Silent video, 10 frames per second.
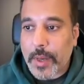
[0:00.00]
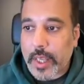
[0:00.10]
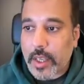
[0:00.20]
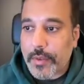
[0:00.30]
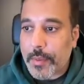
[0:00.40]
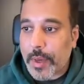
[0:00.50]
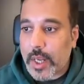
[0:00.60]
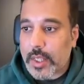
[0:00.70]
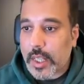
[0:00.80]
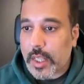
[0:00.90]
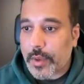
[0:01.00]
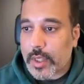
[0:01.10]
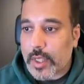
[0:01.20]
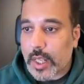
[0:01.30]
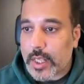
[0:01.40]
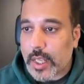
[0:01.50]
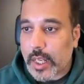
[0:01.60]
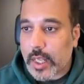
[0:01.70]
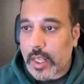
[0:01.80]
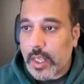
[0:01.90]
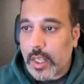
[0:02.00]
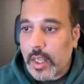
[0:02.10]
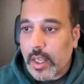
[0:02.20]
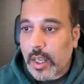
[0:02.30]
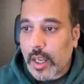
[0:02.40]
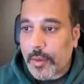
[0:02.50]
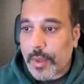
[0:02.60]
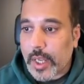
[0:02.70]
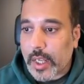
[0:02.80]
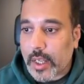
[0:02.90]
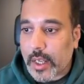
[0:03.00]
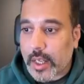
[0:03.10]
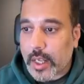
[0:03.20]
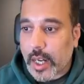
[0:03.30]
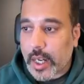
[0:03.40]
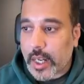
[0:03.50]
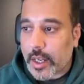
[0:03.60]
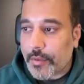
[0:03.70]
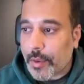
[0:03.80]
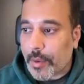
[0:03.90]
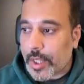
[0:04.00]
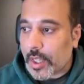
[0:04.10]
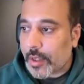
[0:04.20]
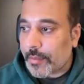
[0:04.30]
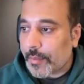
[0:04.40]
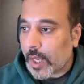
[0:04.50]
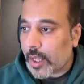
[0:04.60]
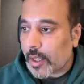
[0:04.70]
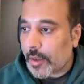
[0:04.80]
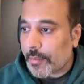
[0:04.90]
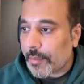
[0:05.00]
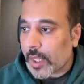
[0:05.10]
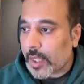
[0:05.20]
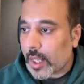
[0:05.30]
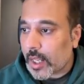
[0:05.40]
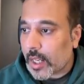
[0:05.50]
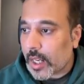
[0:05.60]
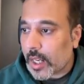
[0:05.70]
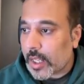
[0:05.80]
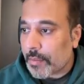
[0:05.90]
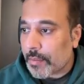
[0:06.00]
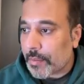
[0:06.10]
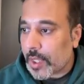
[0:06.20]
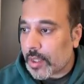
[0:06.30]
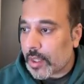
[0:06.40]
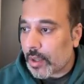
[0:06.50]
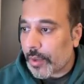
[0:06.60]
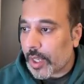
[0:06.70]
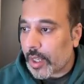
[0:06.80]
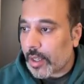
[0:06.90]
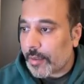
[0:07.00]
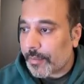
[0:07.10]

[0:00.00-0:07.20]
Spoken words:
Like if he passed anyone else ID, he can get an information. And then let's paste it over here.